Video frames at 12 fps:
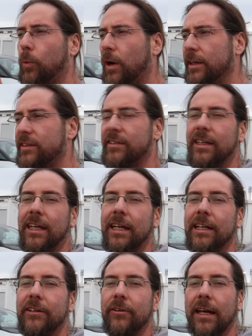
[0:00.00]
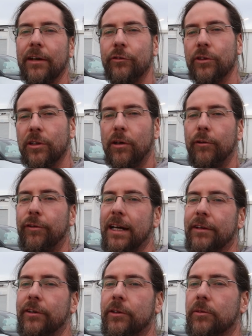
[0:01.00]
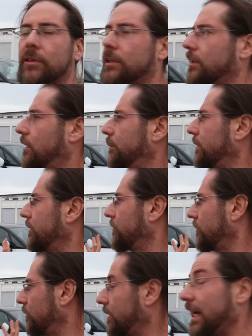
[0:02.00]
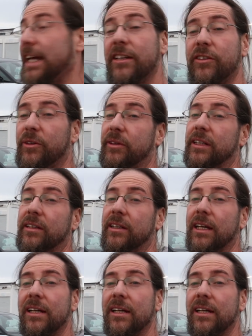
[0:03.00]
once a year you have to go 500 kilometers, you can do it.